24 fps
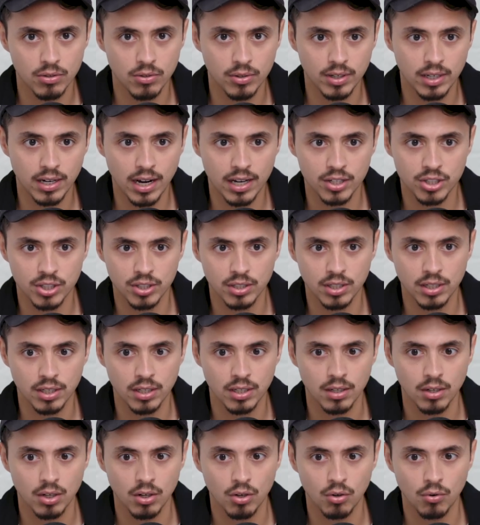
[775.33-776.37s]
you can
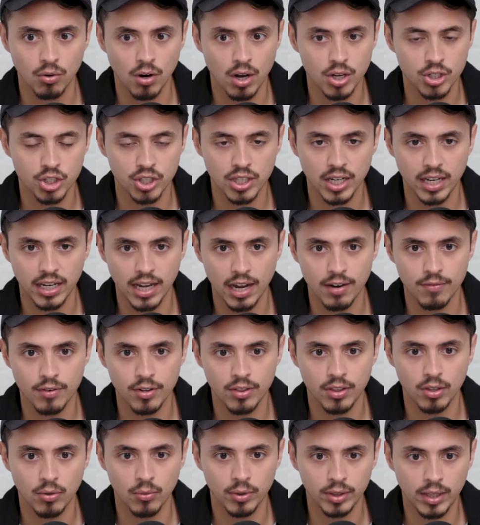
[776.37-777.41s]
actually cross-check
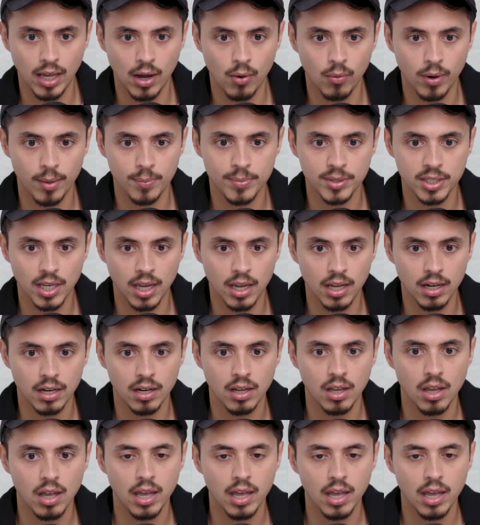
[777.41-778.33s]
everything with that website.